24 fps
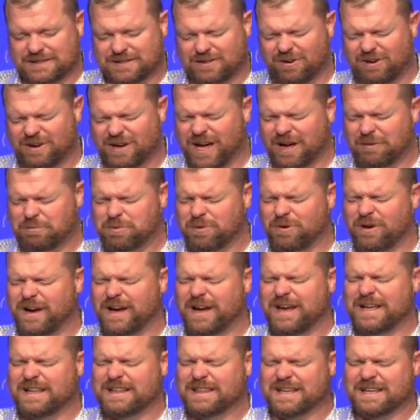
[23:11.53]
Lord, I
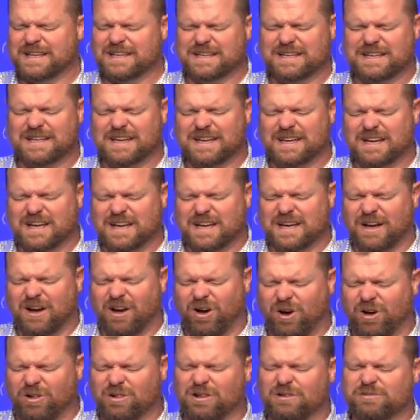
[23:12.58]
pray that
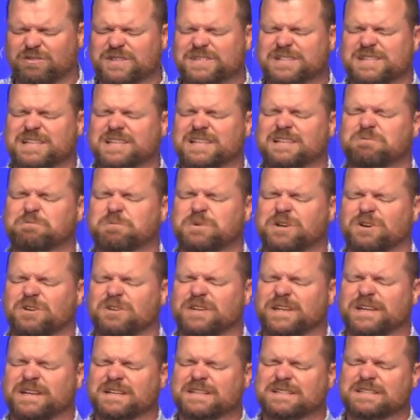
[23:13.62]
all of us in the
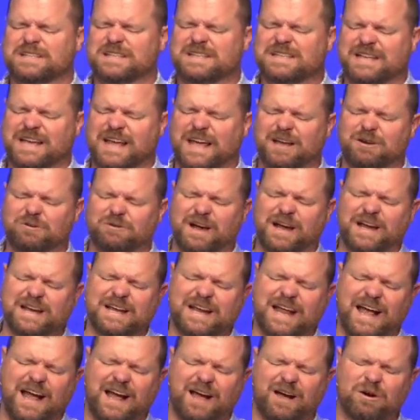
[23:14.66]
building today, right
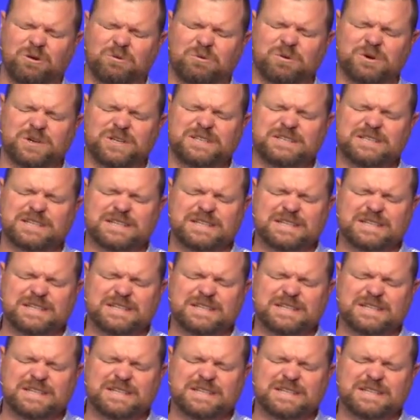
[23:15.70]
now, would